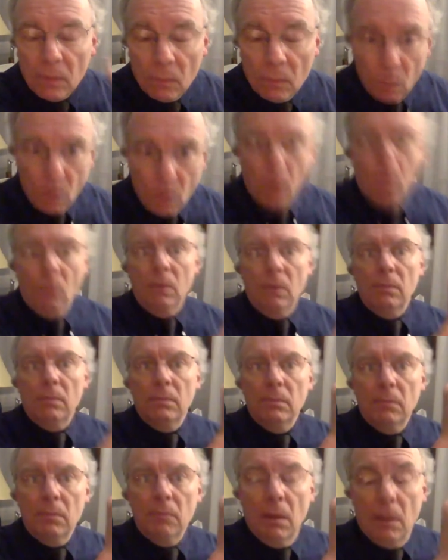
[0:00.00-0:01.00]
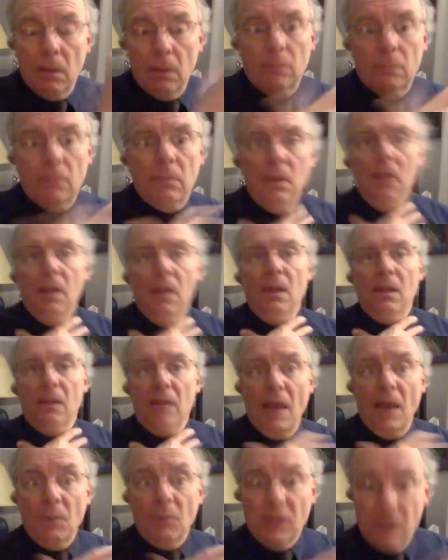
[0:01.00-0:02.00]
Whoa!
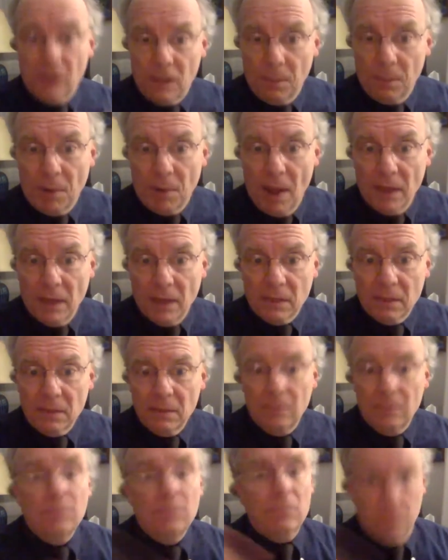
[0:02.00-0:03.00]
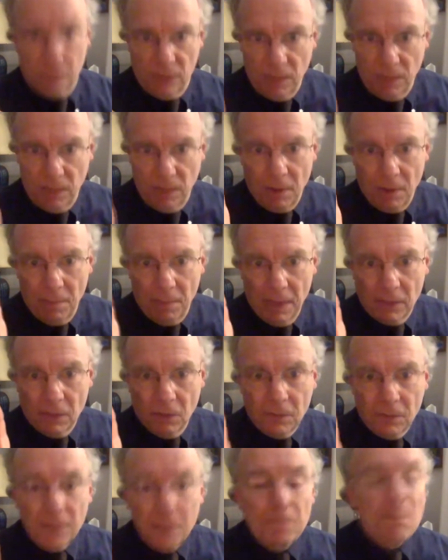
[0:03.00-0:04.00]
That was a surprise. Typical
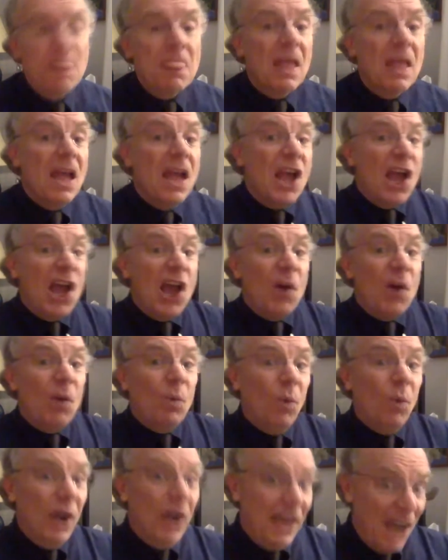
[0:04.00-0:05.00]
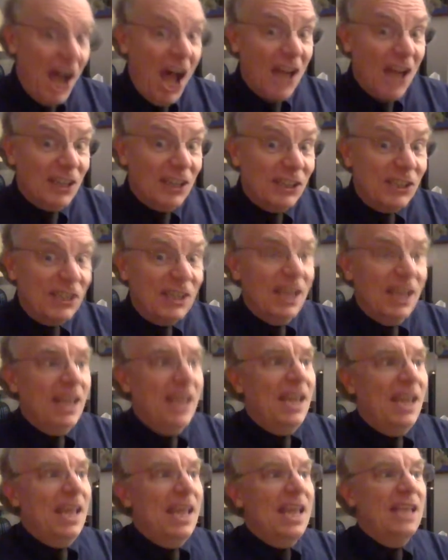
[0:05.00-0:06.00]
Beethoven. What he does
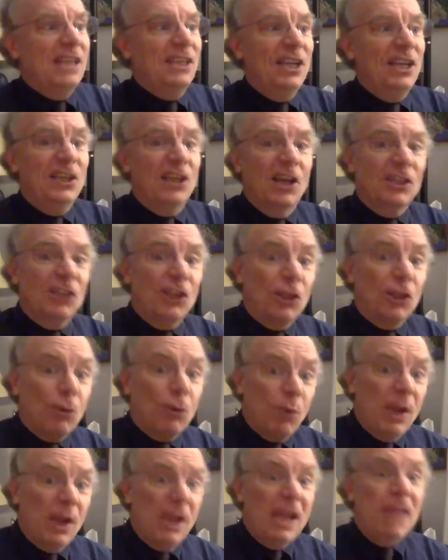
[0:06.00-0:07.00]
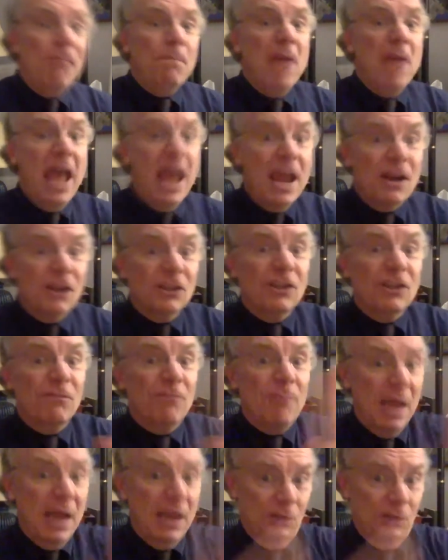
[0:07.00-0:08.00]
is he does 3 pairs of
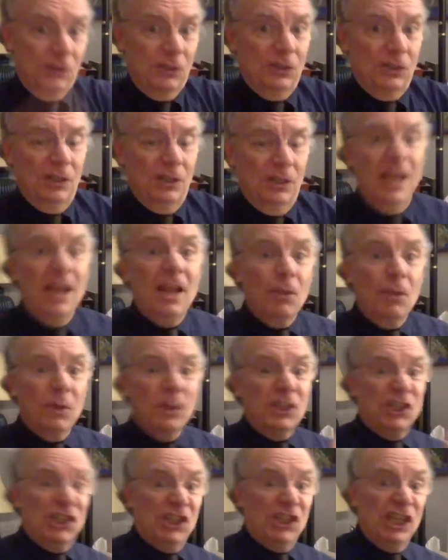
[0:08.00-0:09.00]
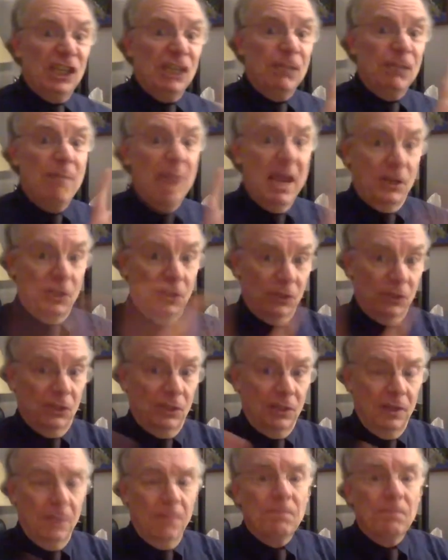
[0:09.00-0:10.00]
measures. In other words, 6
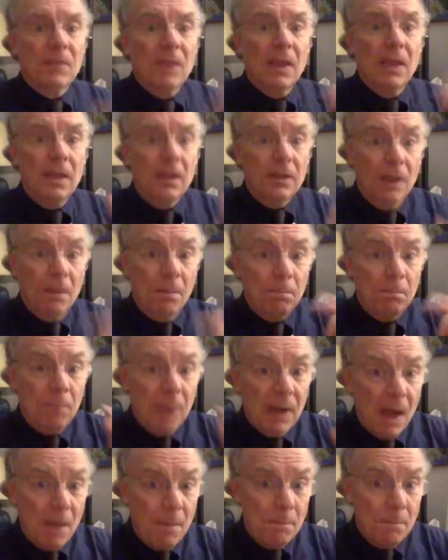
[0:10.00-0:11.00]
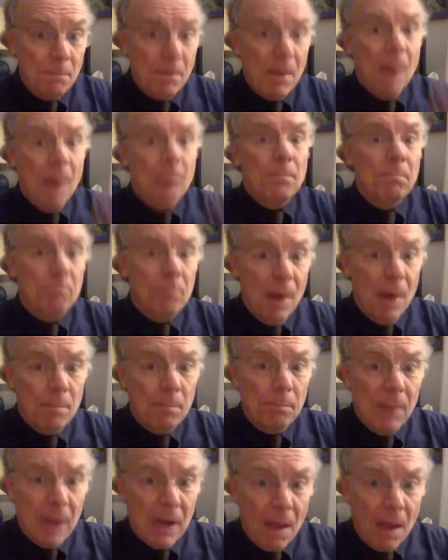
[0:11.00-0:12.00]
measures. Yum ba dum bum ba
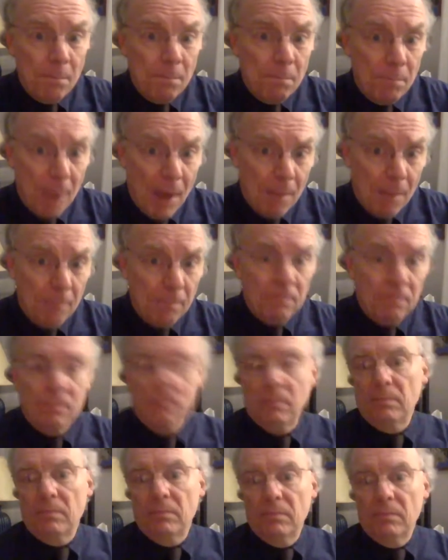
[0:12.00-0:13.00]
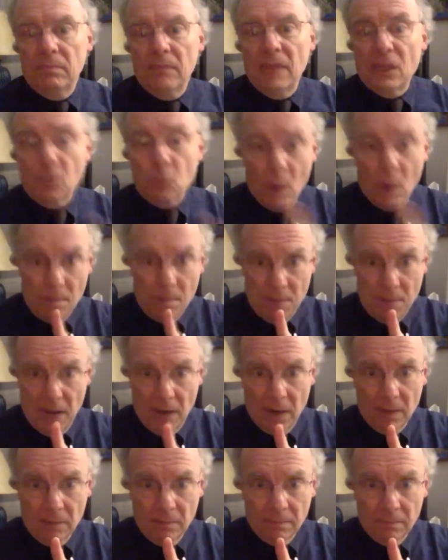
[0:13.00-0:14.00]
dum bum. That's 1 pair.